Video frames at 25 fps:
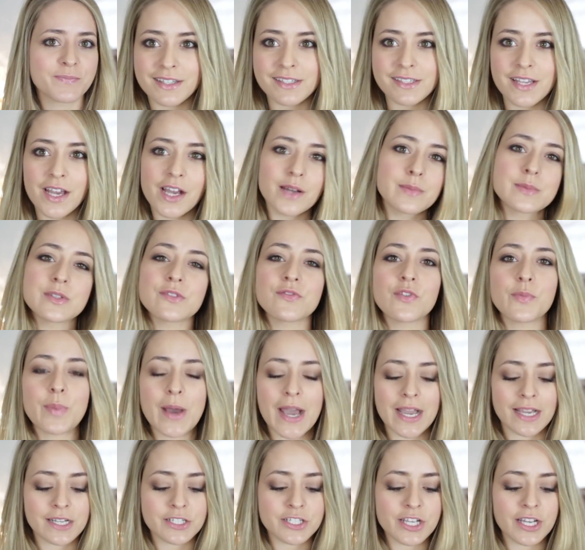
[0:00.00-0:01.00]
In terms of the
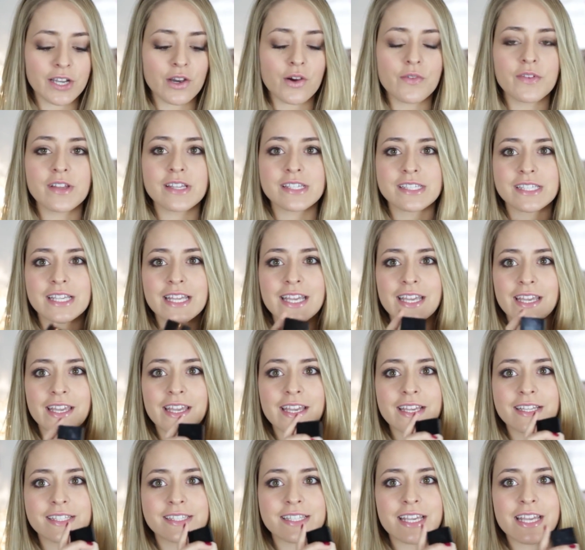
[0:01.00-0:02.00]
packaging,
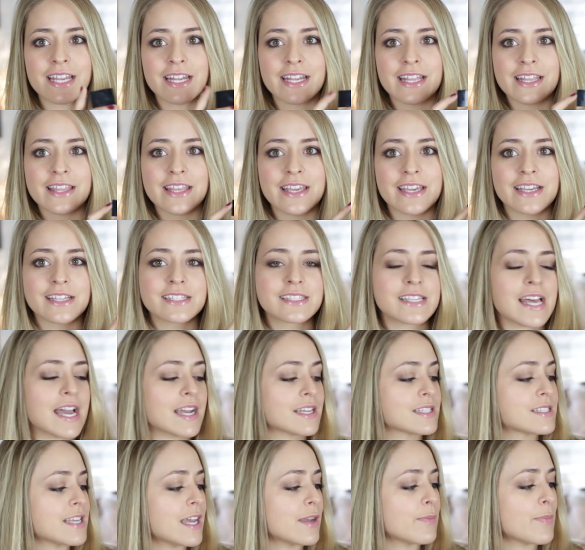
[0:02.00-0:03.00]
obviously it's in the
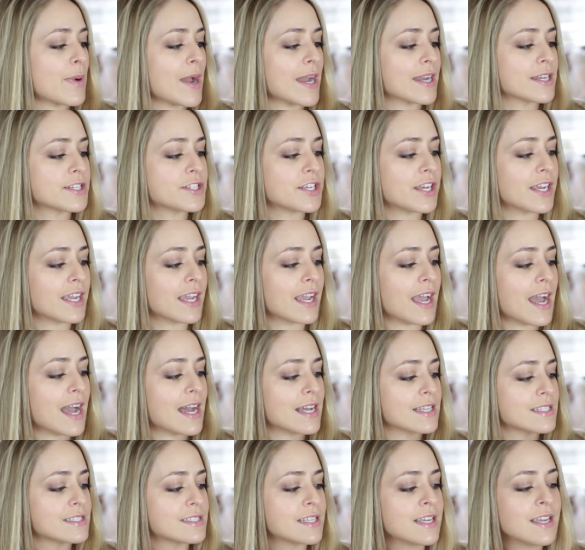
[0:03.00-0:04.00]
exact same packaging
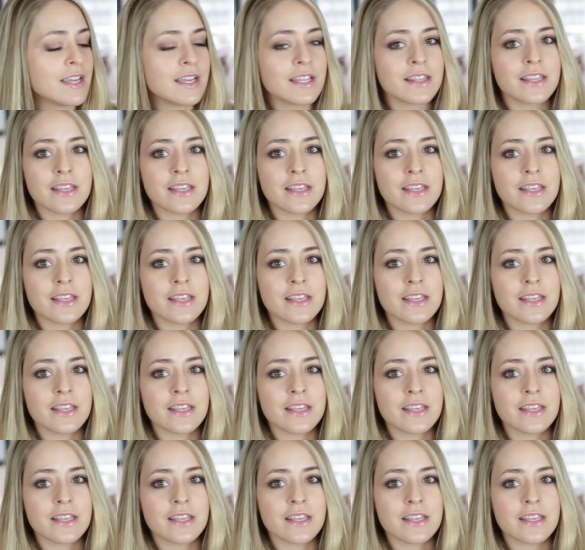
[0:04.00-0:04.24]
as